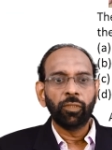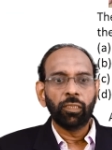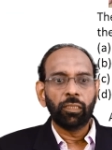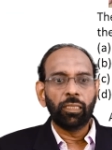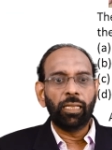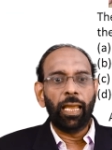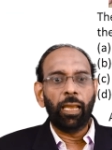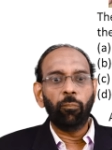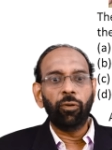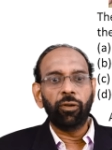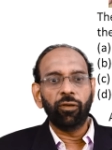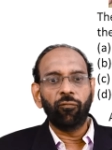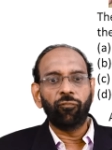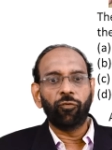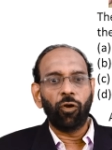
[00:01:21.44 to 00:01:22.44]
The liability
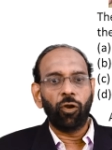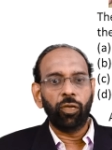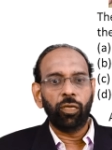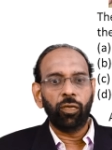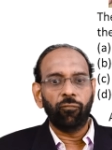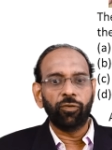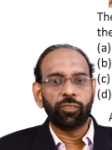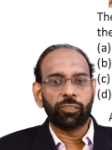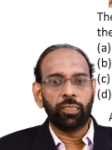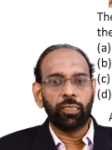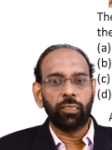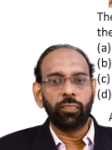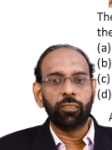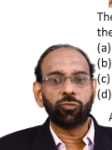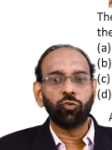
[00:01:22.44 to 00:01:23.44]
of drawee of a check
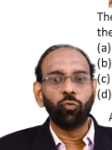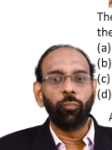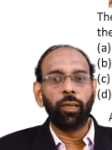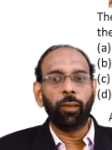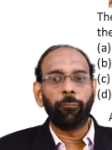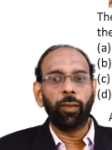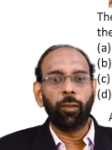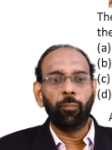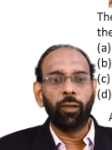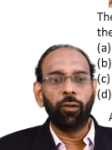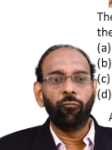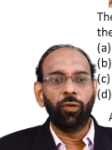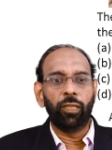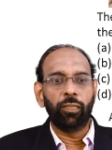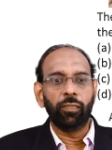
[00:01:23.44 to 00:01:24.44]
is to make payment
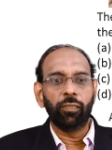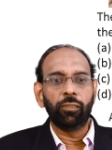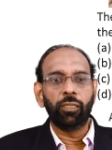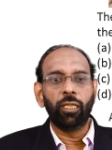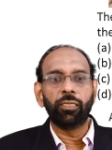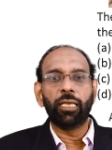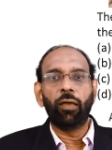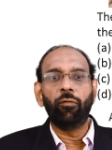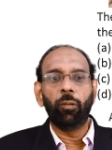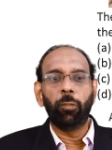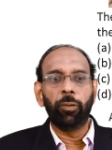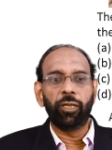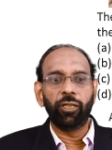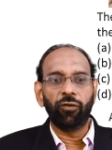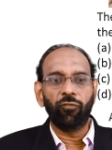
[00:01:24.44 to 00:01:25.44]
when there is
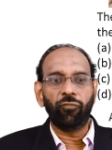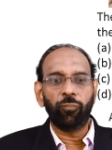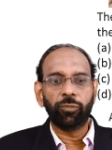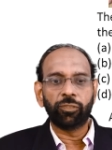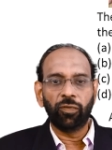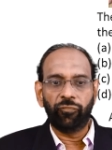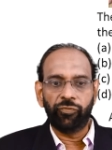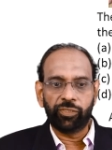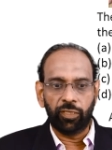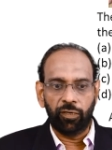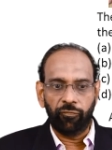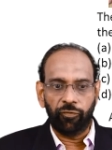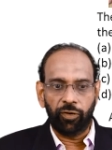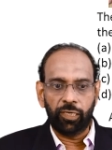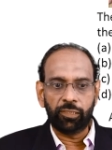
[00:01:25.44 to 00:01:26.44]
availability of sufficient
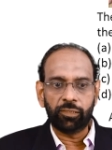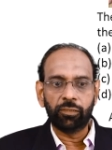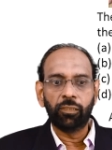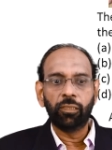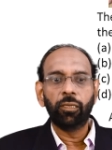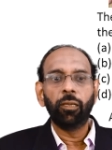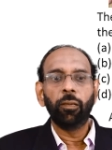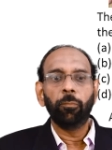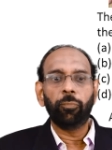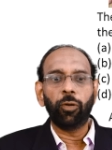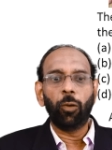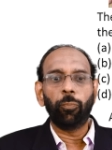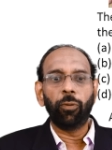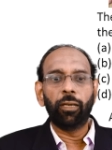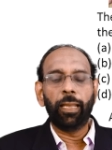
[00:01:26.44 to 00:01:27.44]
funds,
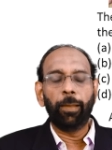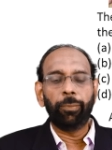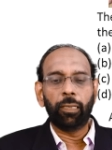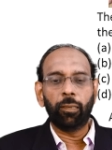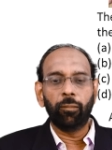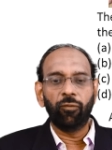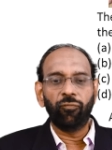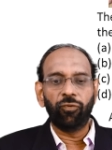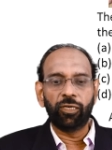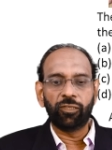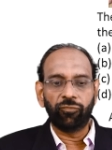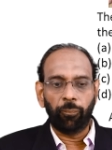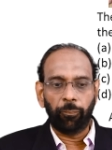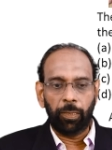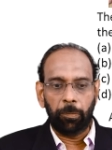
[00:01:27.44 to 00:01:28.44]
properly applicable funds
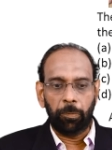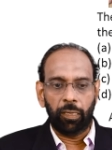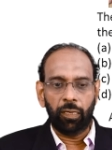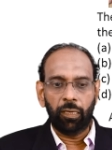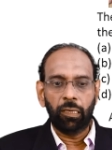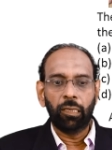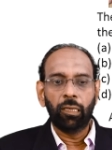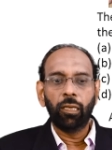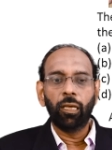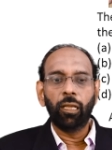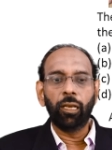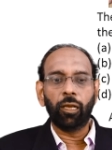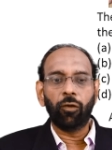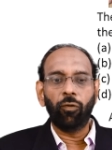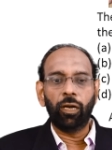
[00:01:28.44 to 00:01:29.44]
for payment,
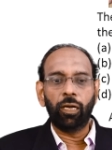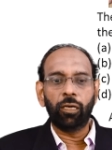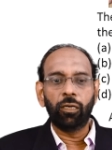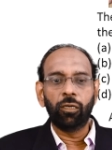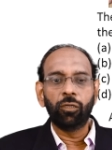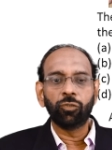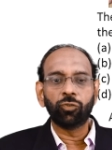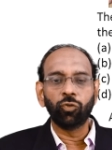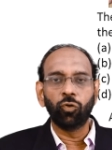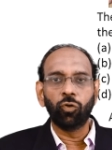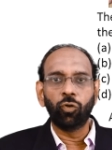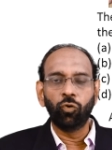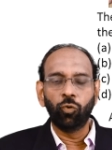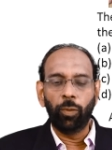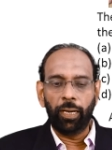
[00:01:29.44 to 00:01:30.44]
required so
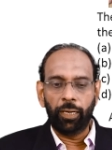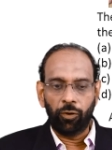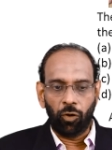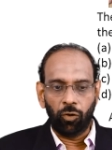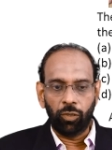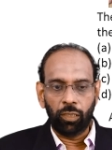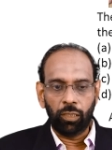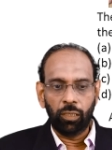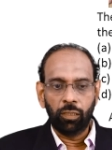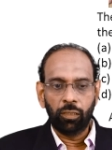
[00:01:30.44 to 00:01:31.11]
do by drawer,